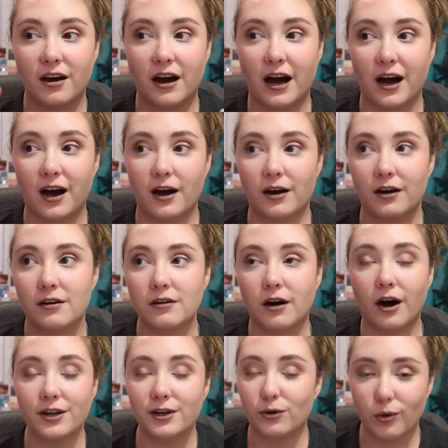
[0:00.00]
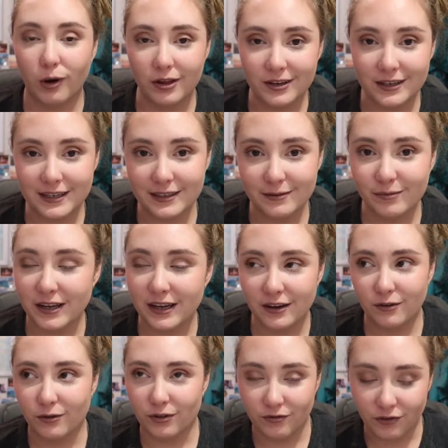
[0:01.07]
uh, audio quality
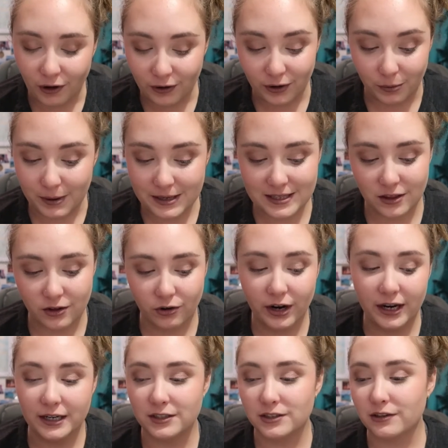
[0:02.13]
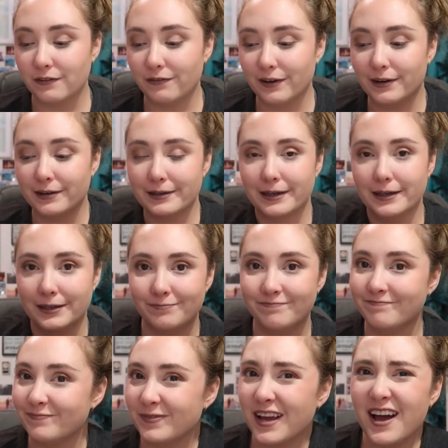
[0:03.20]
or the volume isn't the greatest. So I figured,
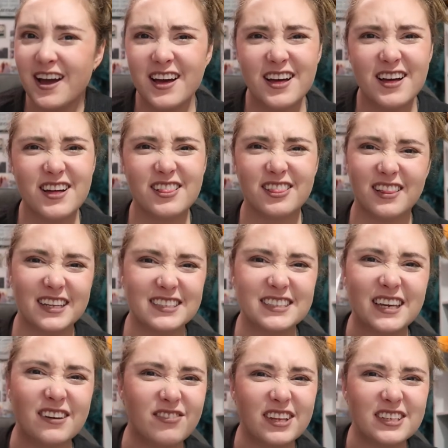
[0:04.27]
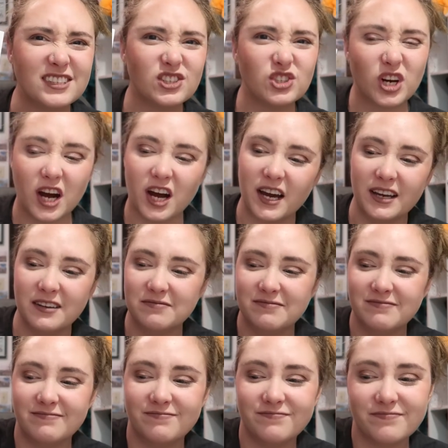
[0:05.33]
let's give this a try,
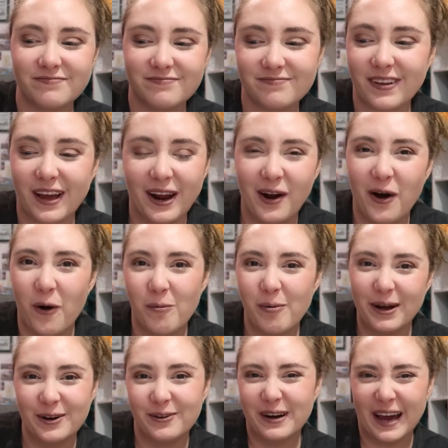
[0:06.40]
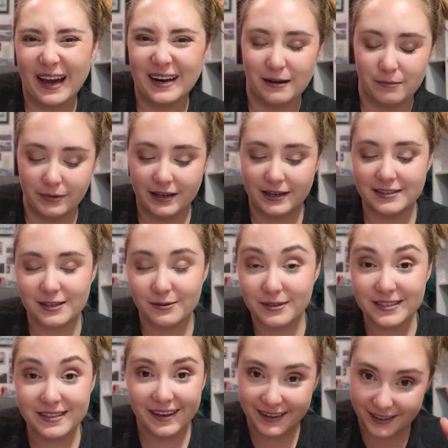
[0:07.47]
and I hope I don't hate it because it
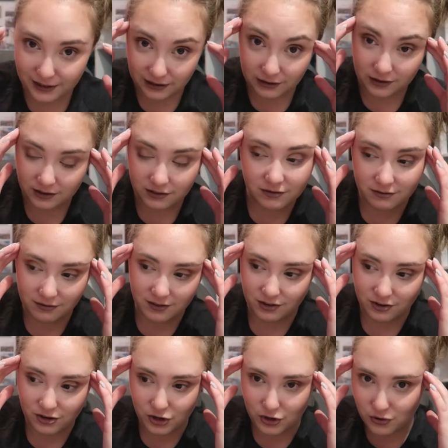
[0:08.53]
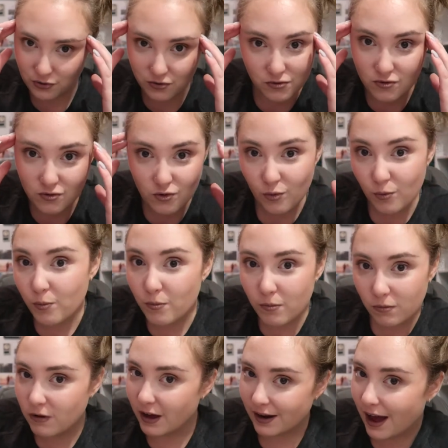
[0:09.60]
was like two
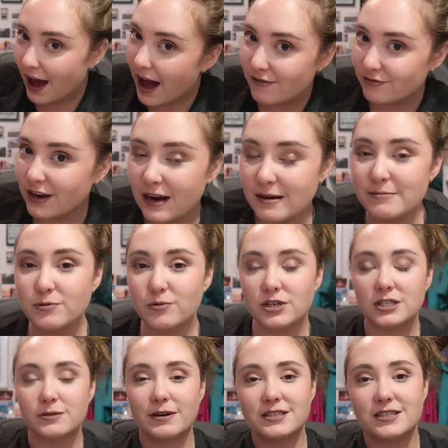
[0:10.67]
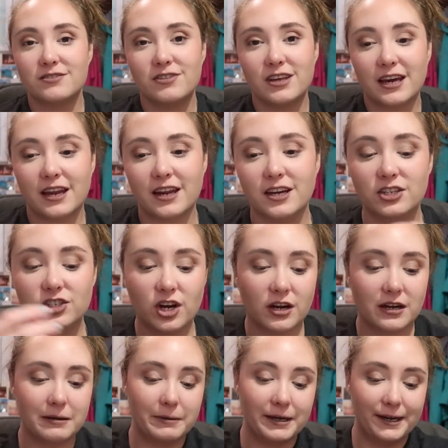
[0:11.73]
and a half times more expensive than getting a
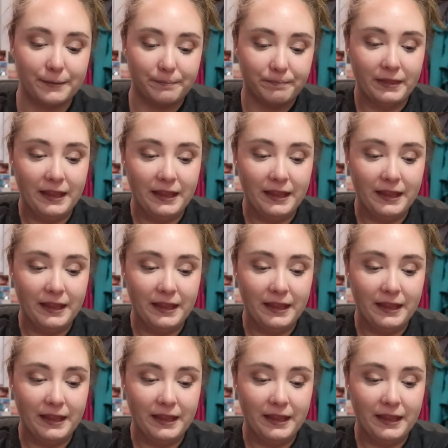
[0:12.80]
shotgun mic.